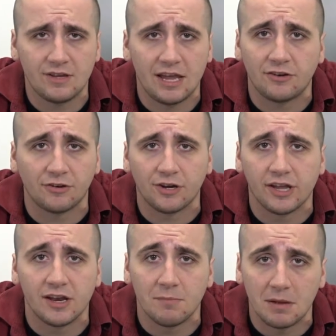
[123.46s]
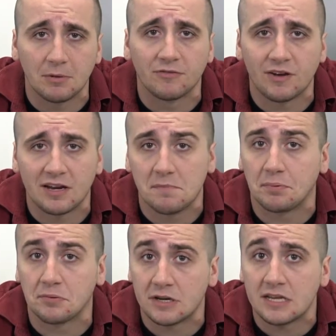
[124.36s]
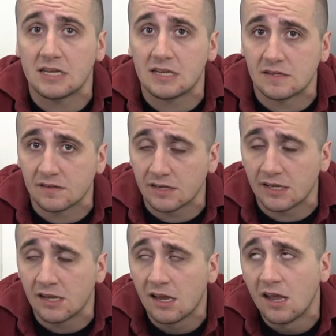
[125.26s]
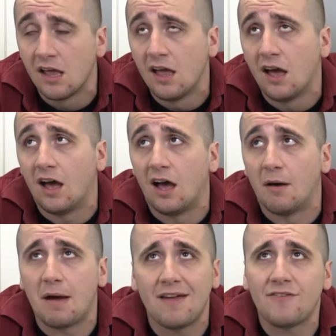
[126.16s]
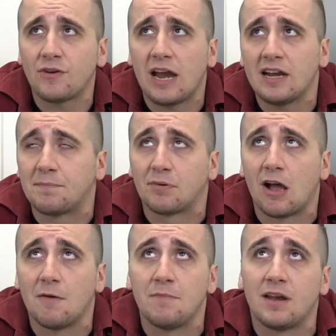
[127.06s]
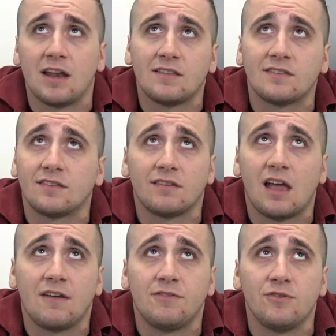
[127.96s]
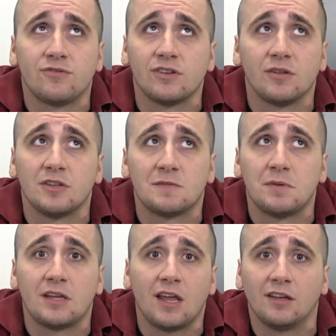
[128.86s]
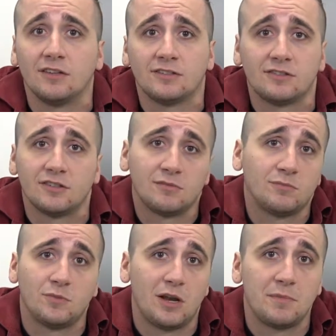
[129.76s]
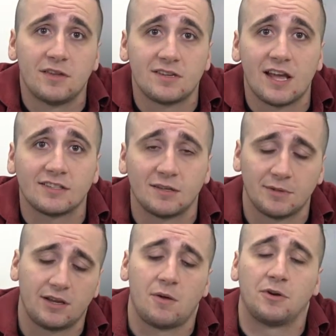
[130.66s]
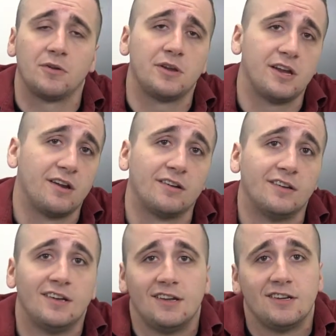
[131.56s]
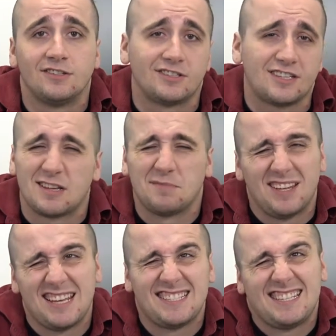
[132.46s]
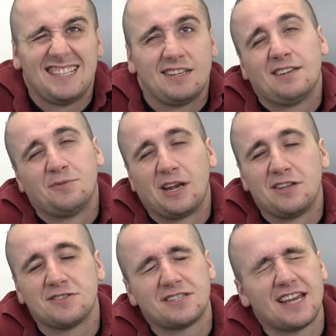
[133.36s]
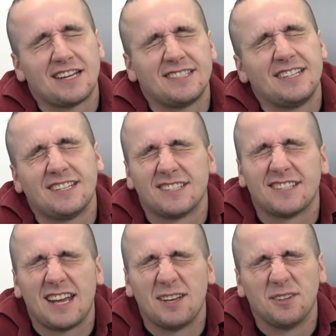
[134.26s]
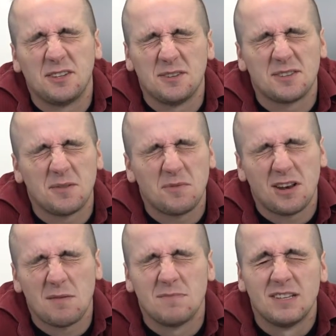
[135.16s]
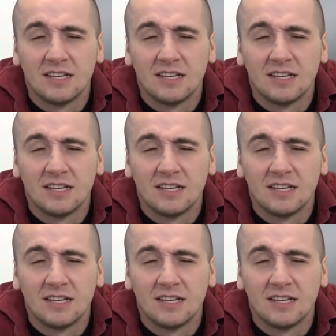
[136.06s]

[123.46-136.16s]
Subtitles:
enter it in and be able to find it pretty easily. I've never had a problem, and I usually only speak English to them when I'm in the taxi. I'm like, I want to go here, just because I'm lazy when I use a taxi, because I only use it when I'm,